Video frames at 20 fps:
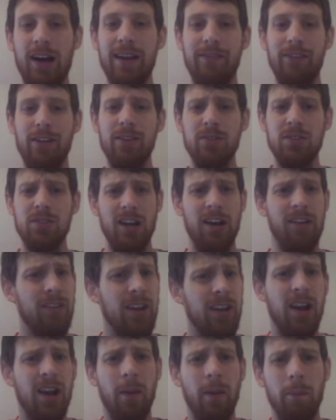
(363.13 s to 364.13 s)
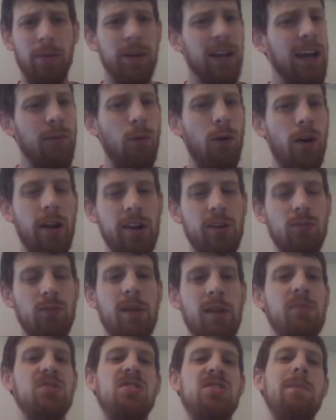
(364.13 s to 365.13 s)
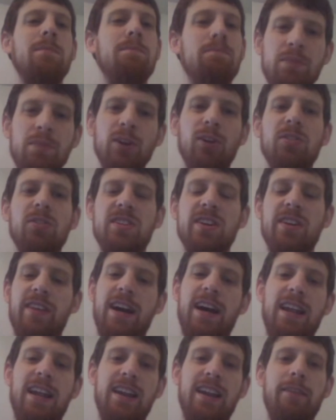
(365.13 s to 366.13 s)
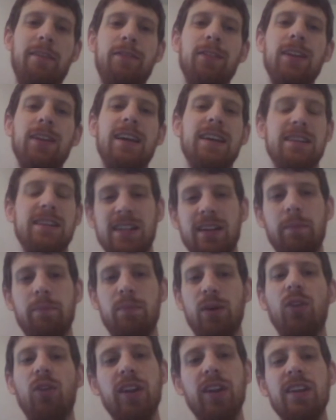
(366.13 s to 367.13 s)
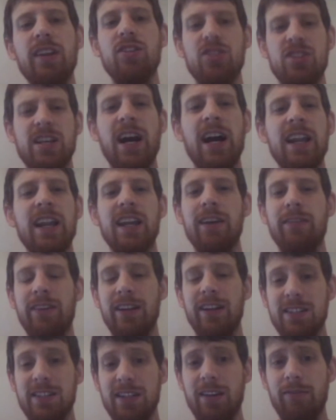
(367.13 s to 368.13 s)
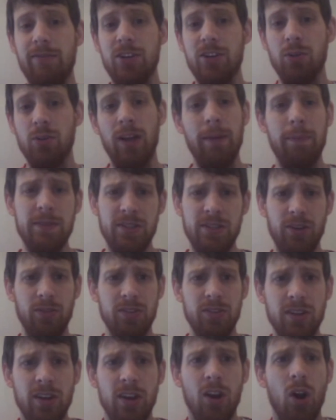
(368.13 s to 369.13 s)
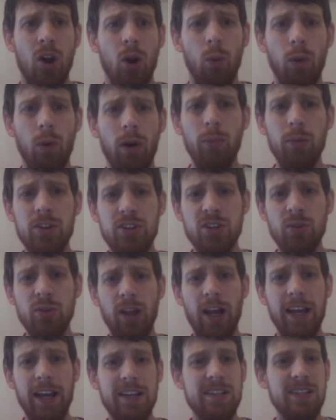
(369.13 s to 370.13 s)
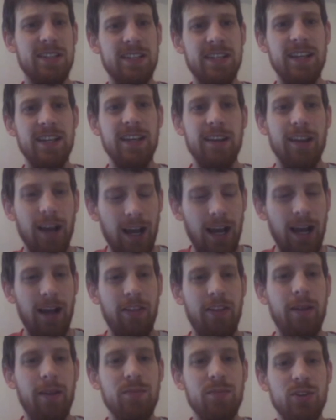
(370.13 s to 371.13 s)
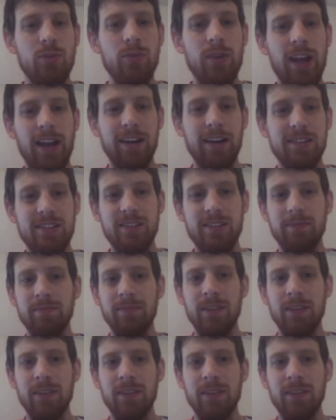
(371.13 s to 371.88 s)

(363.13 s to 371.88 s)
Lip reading: of other stuff, but I wanted Rebels to build to that, and I feel like instead of building, they're just kind of giving us individual episodes. What would you like to see them do next?